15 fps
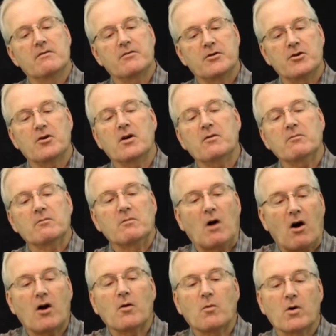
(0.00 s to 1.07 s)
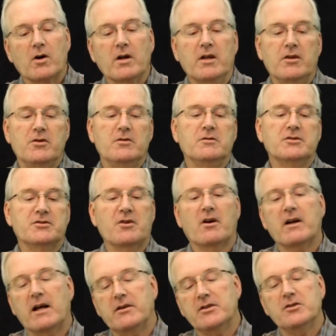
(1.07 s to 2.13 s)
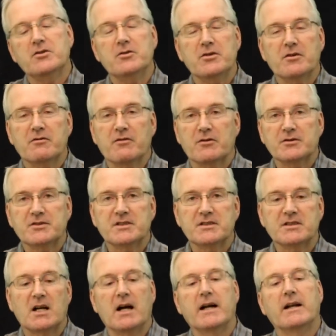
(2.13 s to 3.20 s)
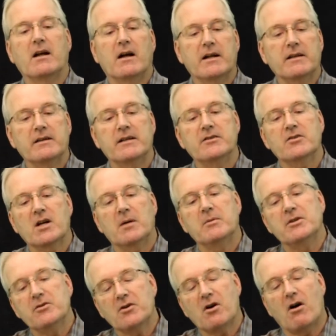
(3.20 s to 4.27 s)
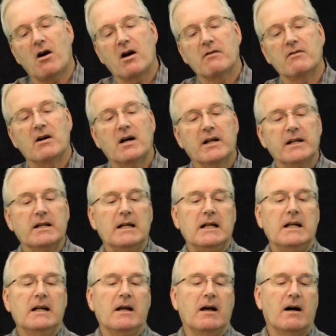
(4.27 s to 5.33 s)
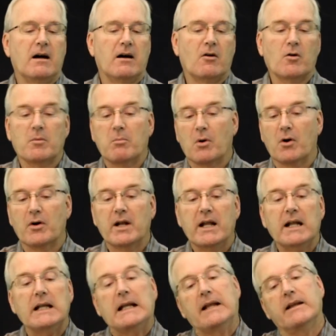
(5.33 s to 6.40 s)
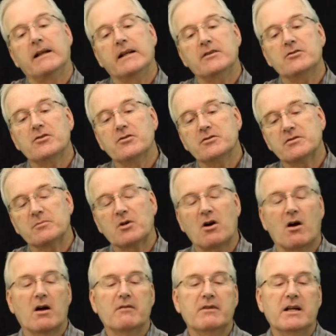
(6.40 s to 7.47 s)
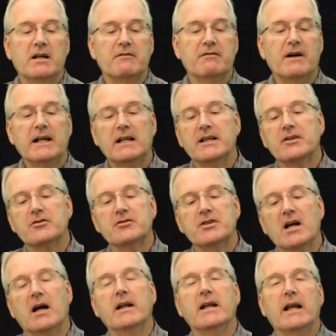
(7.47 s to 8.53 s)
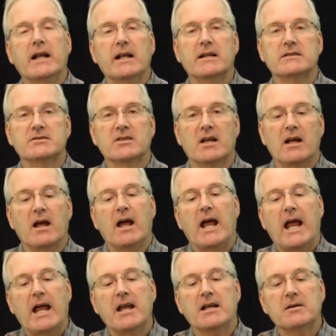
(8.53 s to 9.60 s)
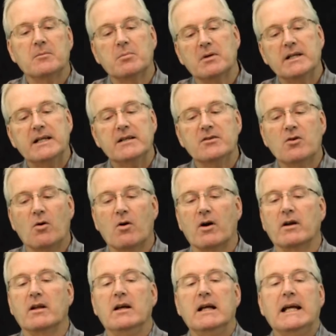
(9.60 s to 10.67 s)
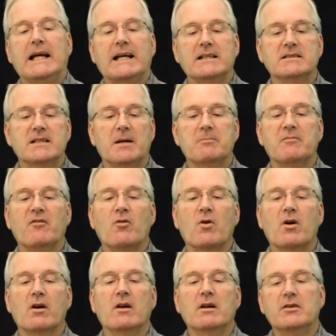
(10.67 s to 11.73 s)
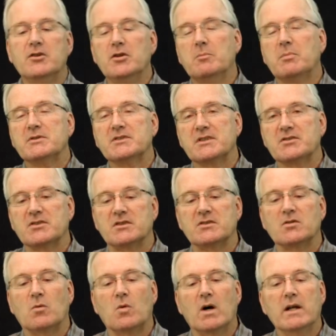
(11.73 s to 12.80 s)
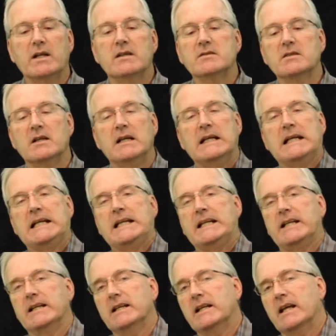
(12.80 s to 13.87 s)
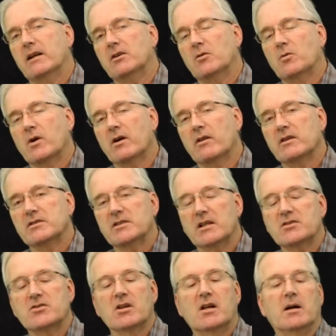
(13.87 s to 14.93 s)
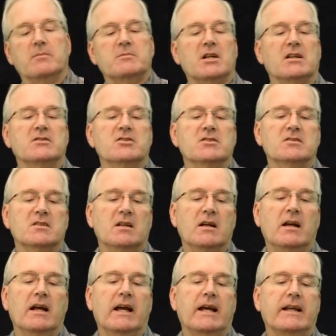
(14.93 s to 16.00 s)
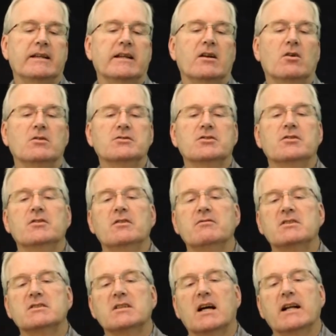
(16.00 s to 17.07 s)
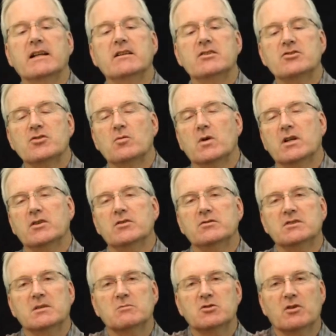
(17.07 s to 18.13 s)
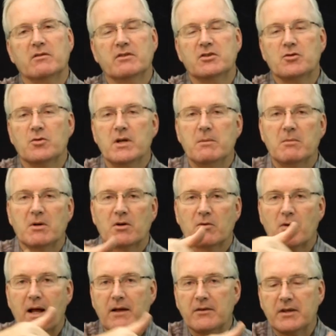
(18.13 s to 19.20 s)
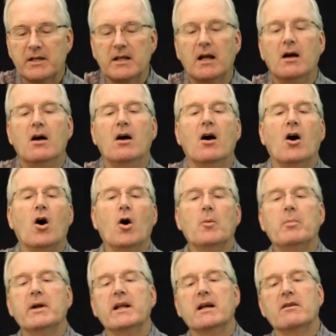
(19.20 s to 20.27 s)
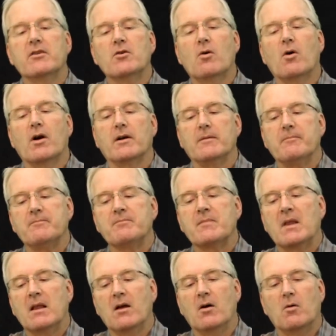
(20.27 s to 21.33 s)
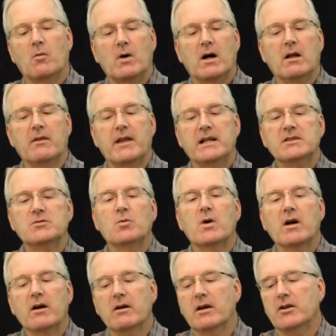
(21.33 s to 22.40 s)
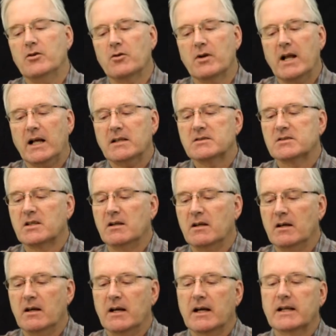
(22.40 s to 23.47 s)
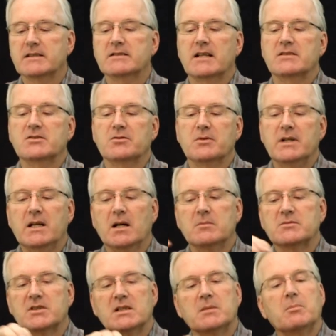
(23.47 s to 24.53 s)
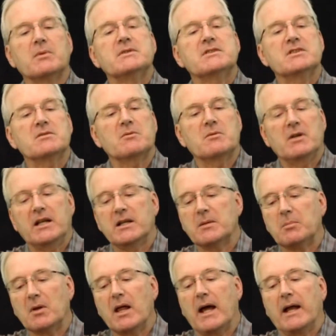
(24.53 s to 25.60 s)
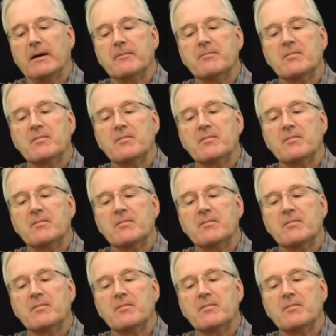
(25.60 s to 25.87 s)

your artwork, you start out, you do your first design on it, then you come and you carve on it or burn it, and then you do some carving, and finally you're done and it's a completed gourd, except for two positions. One is you didn't get to where the suction cup touches, and then also you've decided that you want to do some sort of a treatment around the opening of the gourd. Well, that's where your next accessory comes into play.